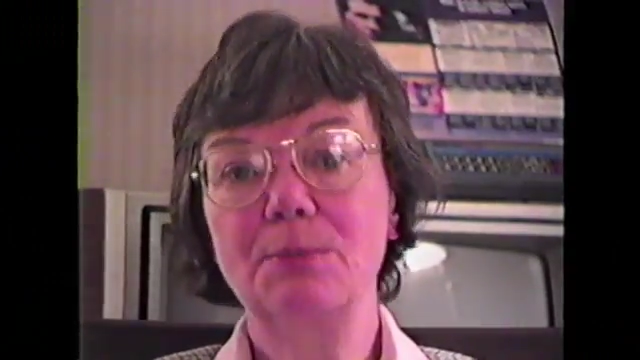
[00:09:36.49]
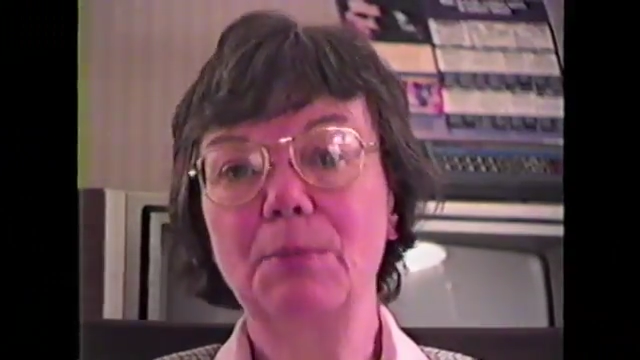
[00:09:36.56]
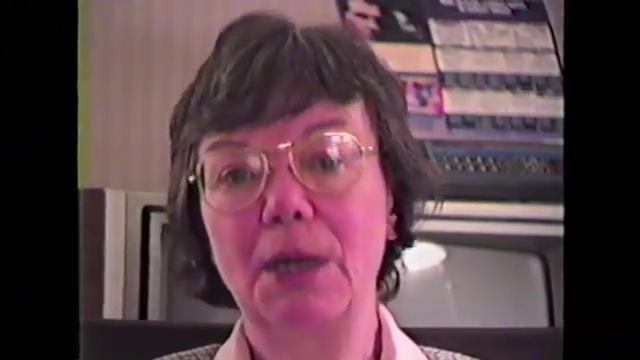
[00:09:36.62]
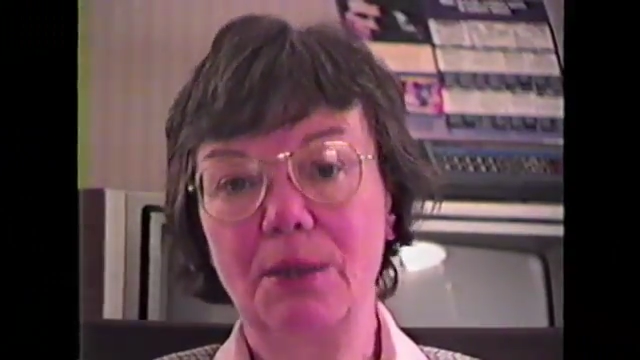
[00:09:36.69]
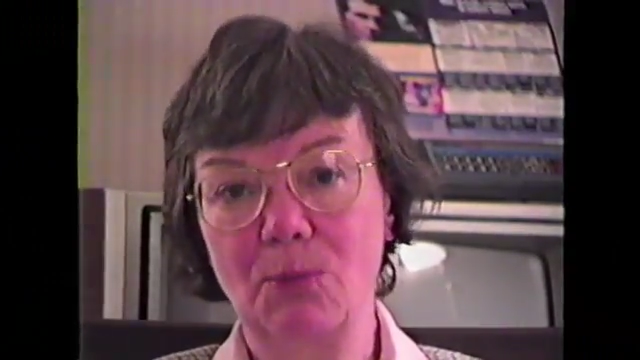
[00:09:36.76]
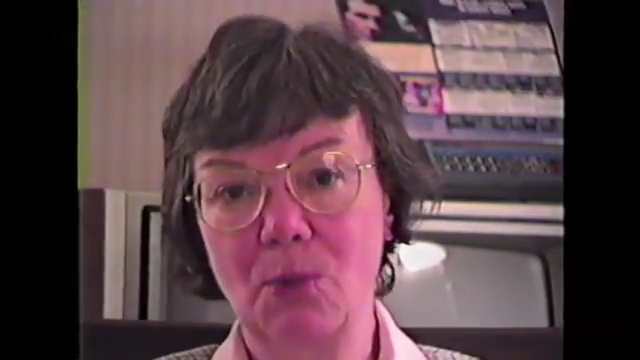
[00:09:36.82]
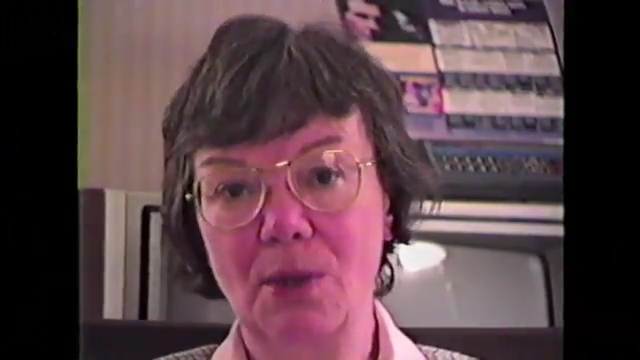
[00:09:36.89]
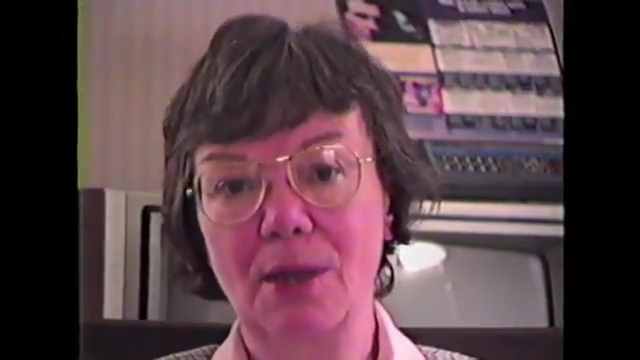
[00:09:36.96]
many
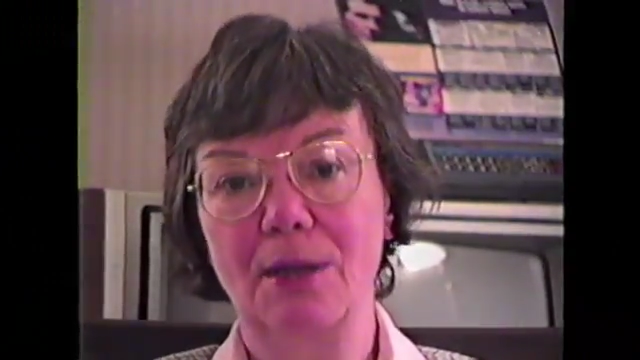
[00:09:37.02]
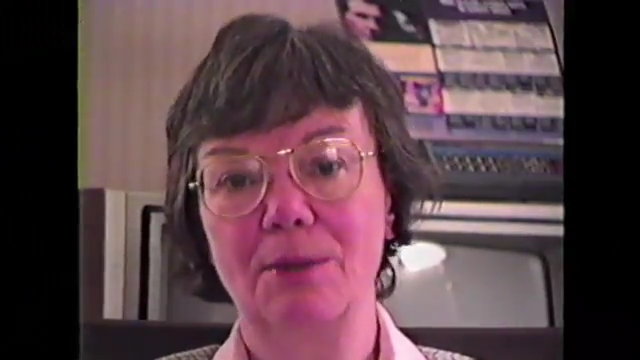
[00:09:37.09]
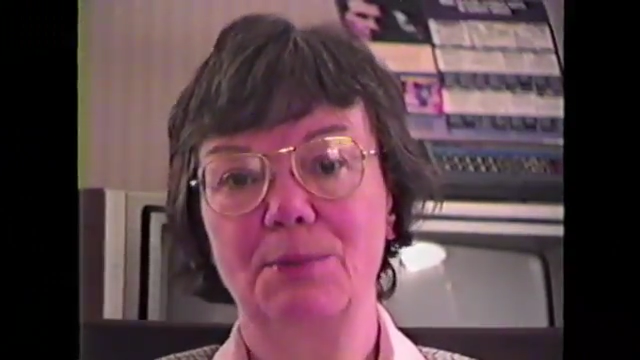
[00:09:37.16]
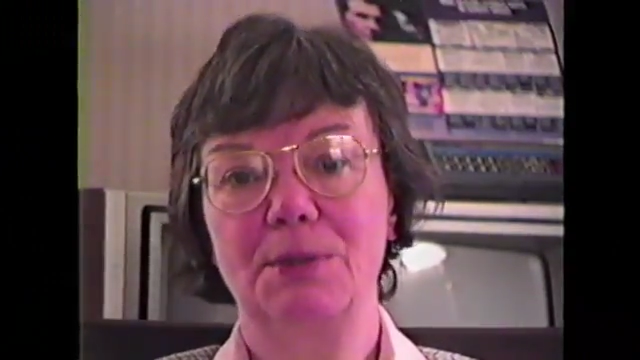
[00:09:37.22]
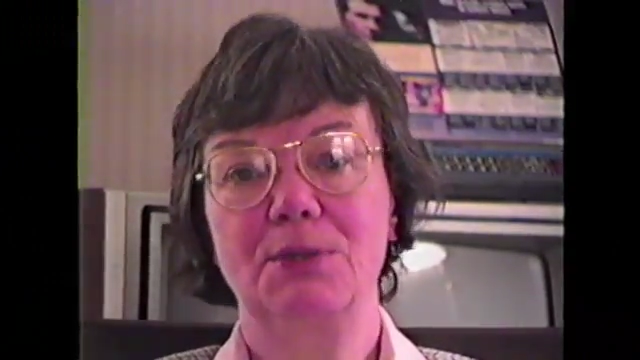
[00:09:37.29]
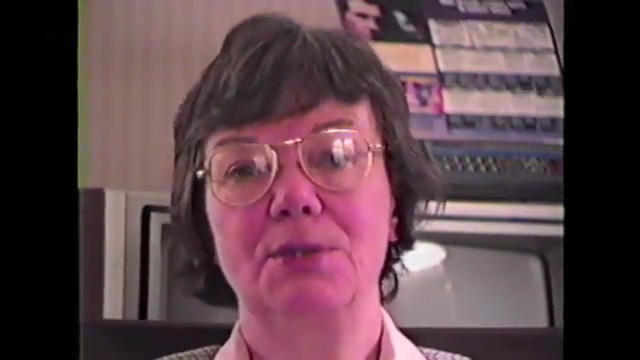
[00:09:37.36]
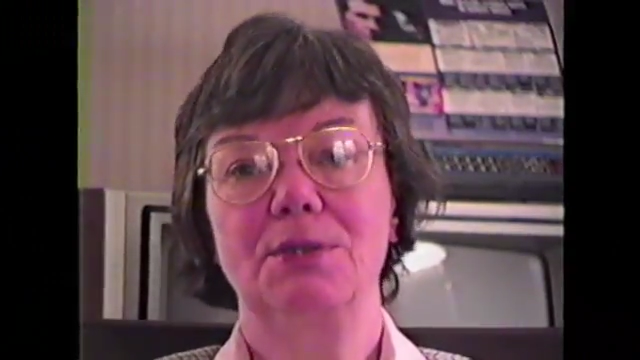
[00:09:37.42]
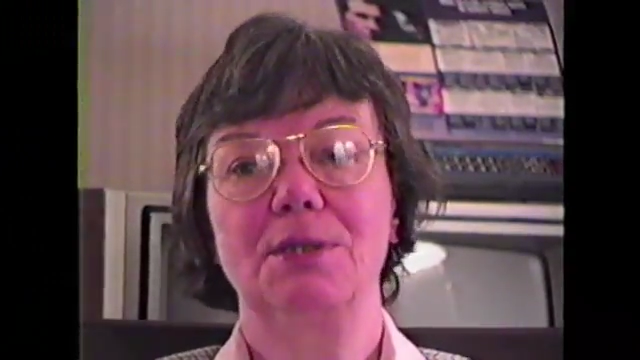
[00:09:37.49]
more
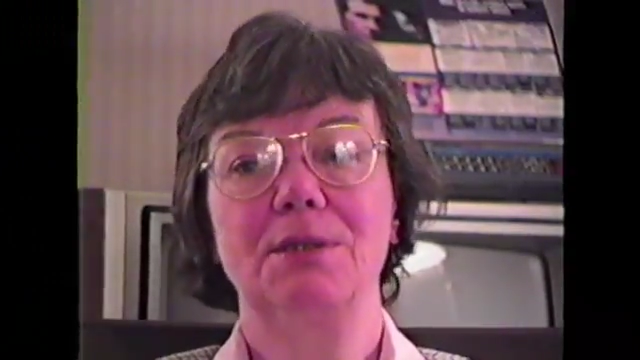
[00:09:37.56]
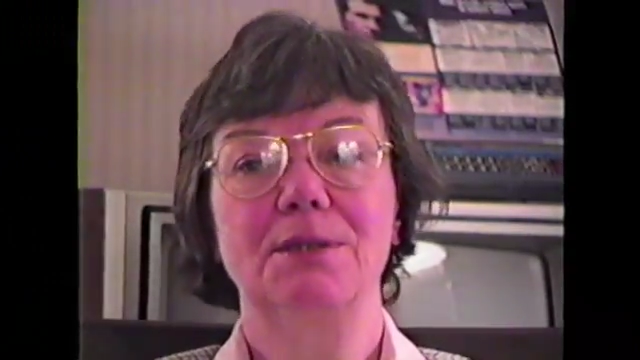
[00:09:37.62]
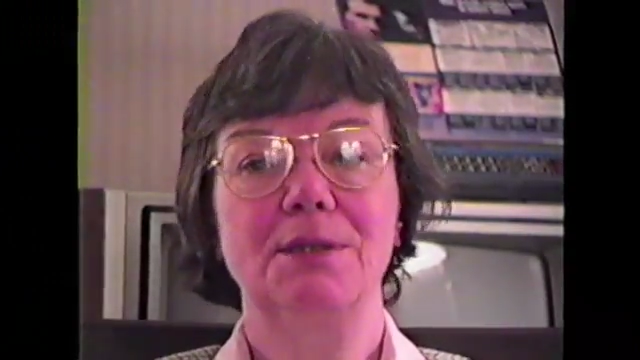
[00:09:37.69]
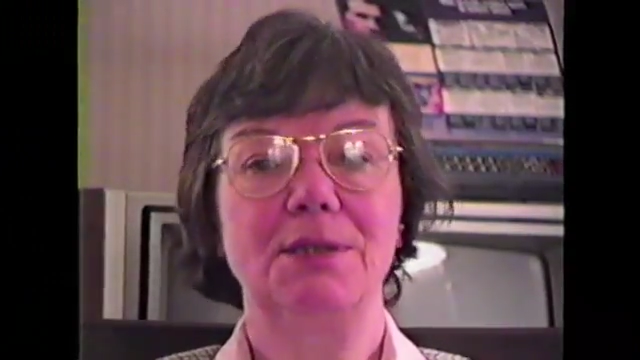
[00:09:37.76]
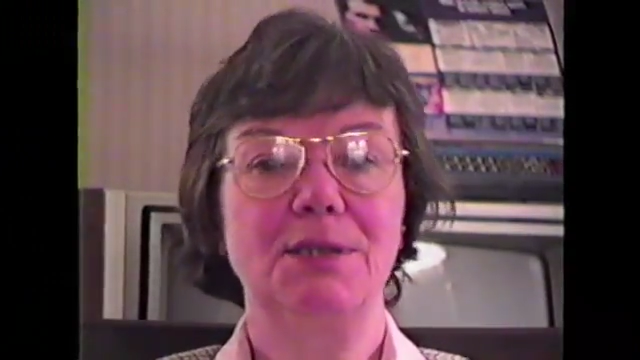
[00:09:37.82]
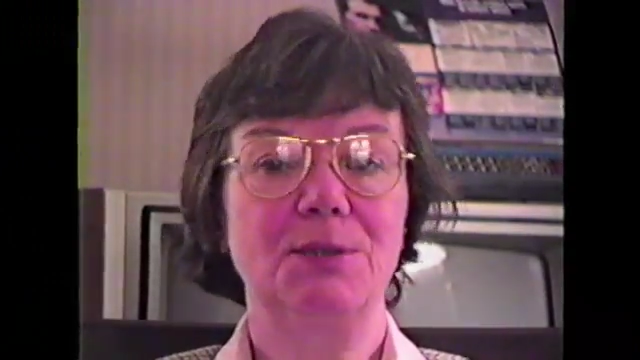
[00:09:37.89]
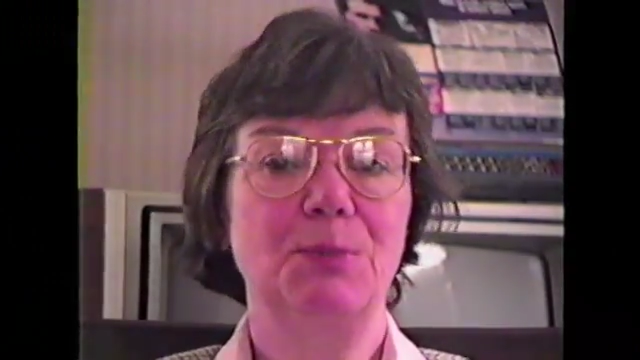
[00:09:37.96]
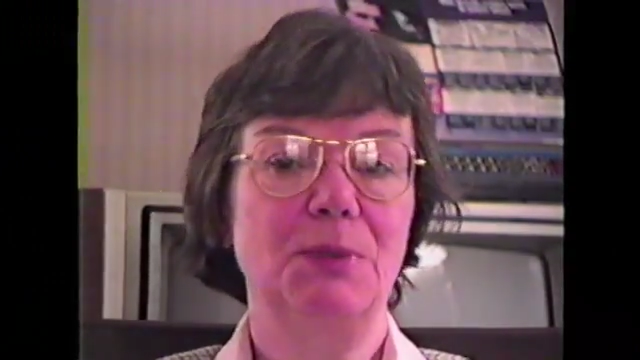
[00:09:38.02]
elements, into
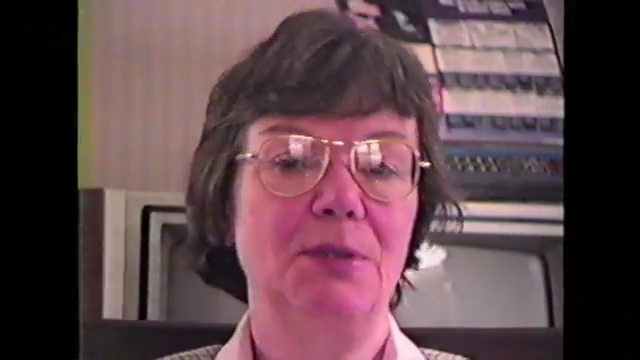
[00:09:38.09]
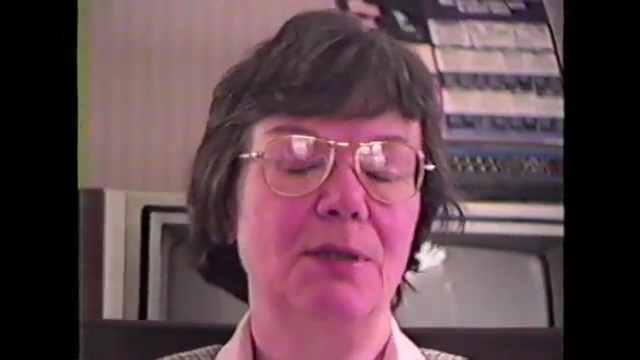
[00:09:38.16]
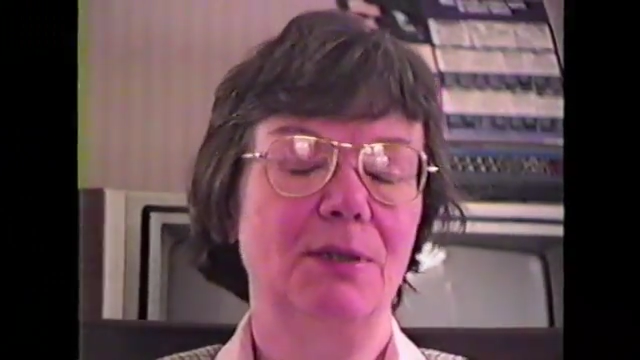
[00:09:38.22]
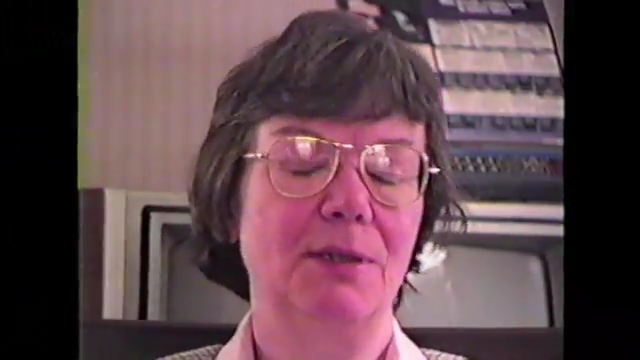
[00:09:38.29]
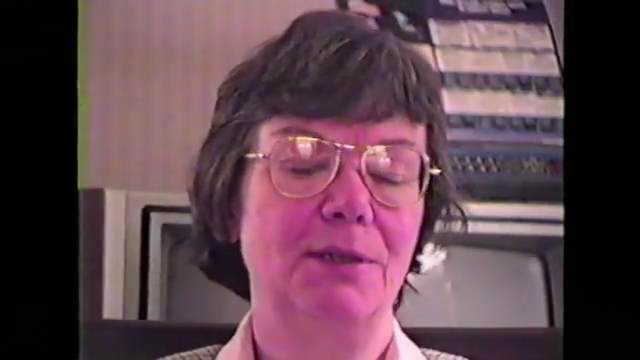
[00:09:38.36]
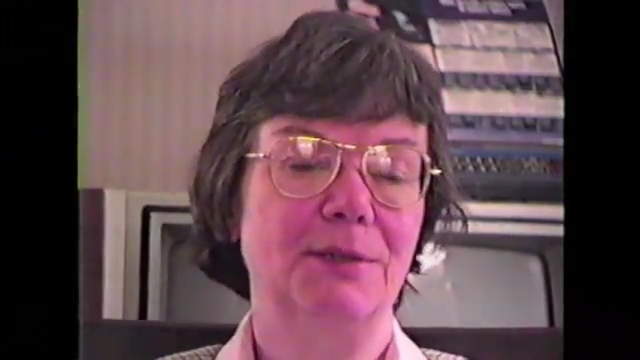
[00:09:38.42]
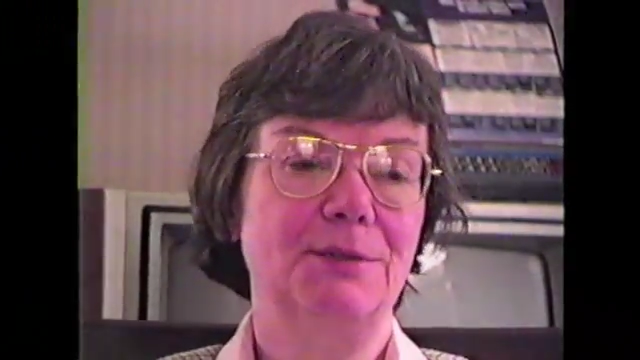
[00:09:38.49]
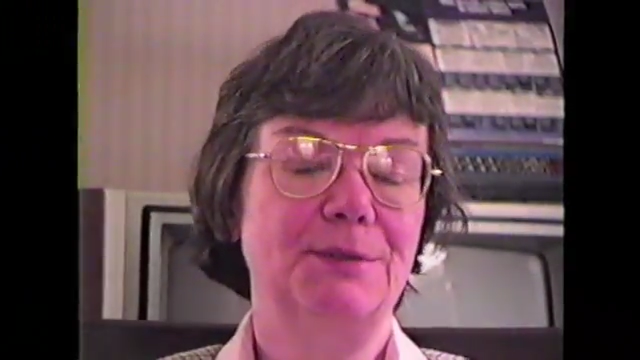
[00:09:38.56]
these
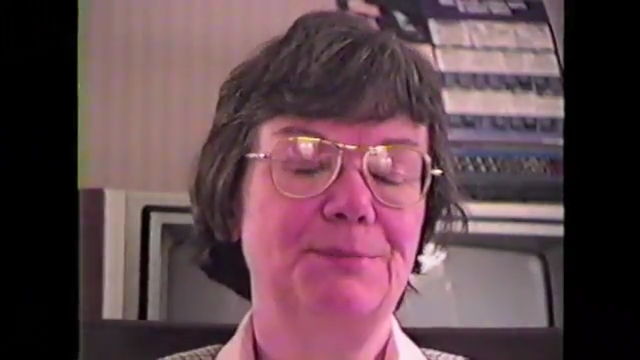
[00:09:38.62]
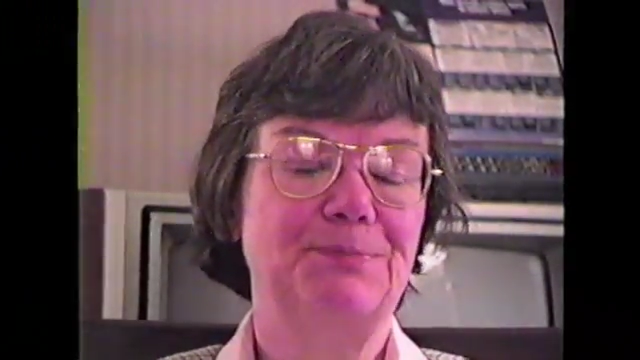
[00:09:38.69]
materials.